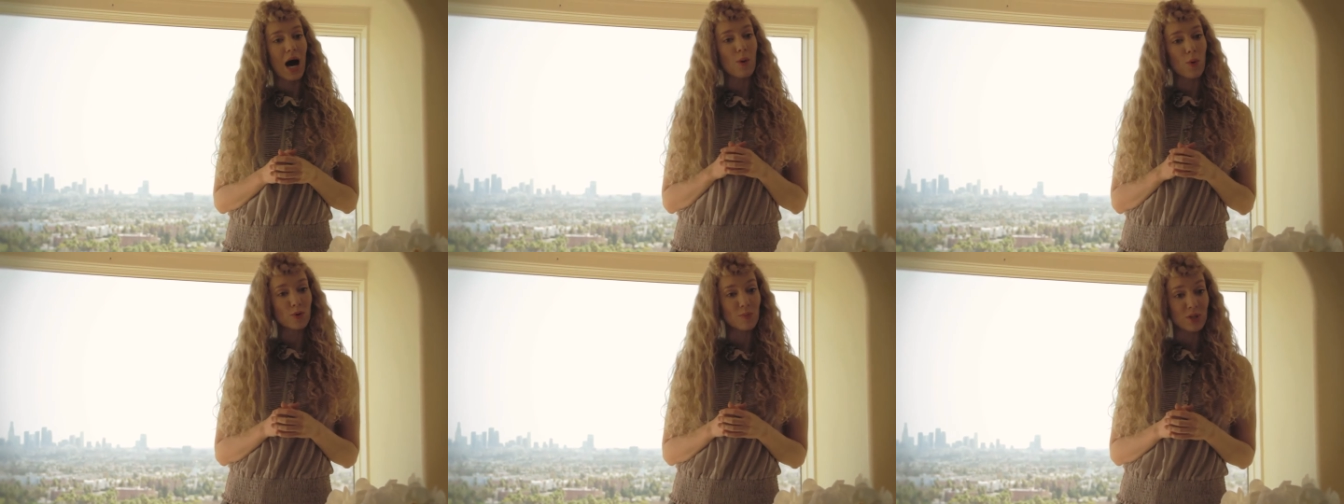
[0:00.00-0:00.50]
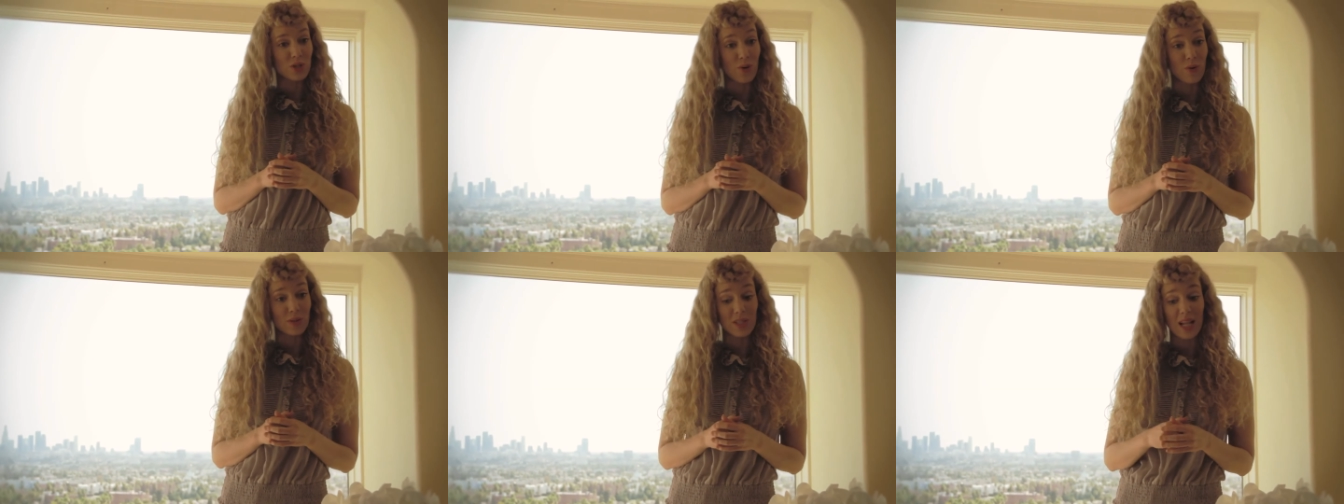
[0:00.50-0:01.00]
I won't be
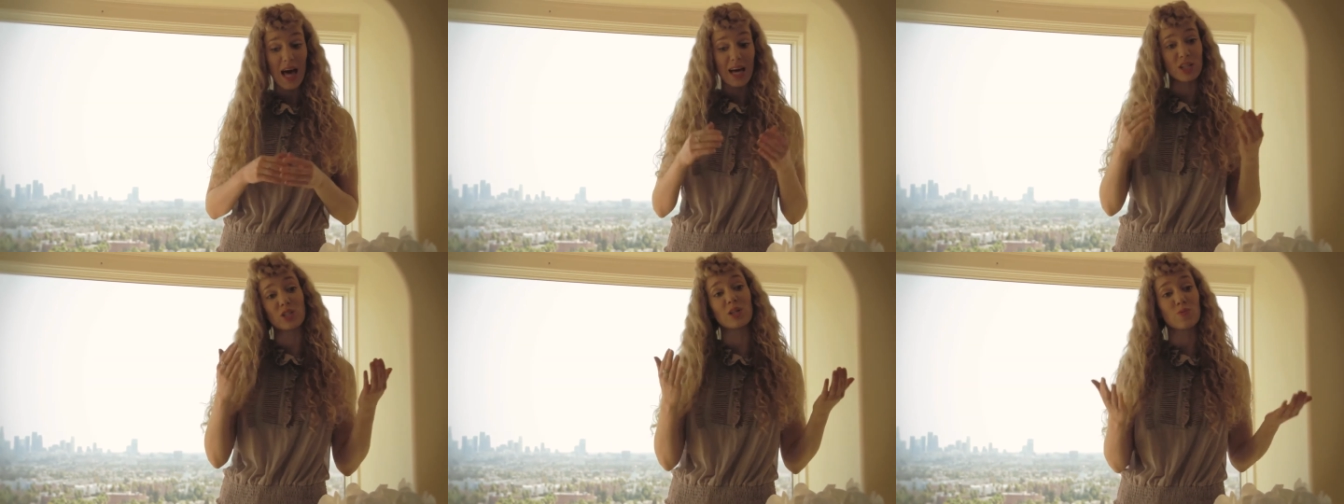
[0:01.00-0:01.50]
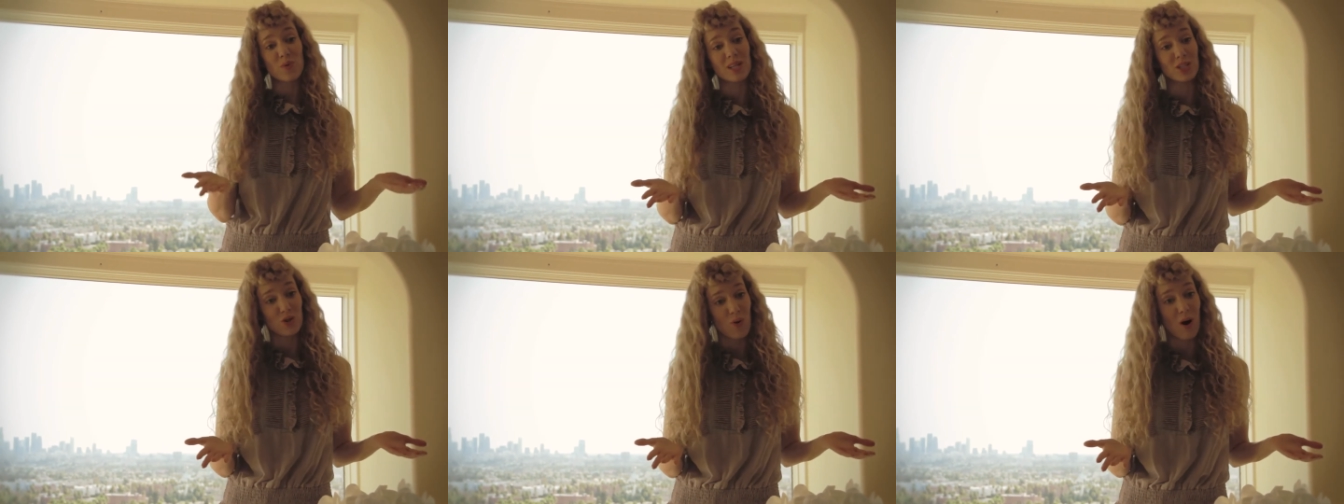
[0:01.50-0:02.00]
sure until I actually
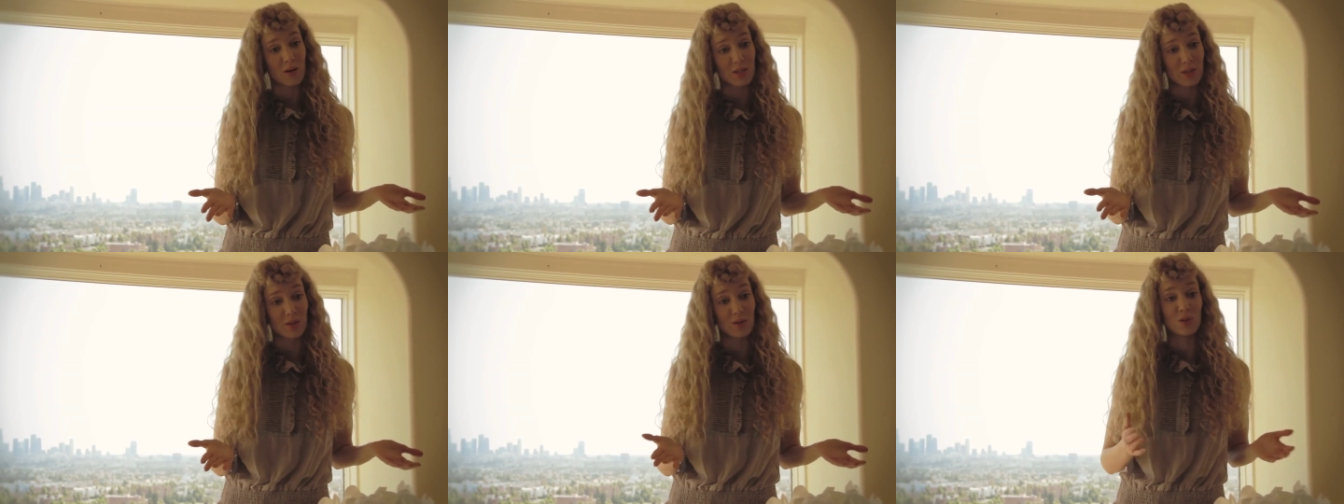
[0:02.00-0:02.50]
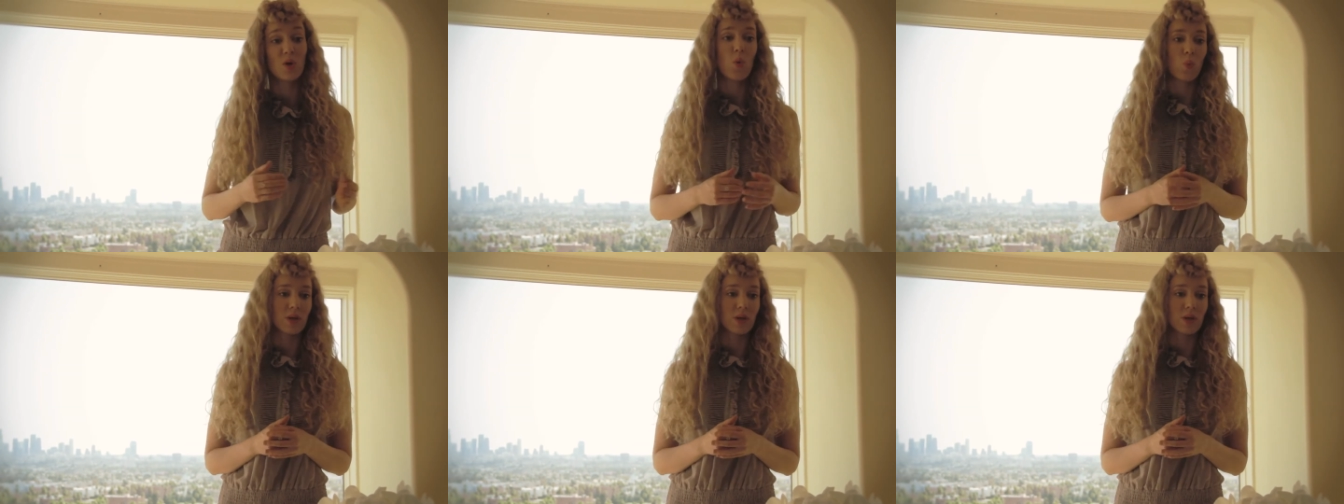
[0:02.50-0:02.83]
read your article,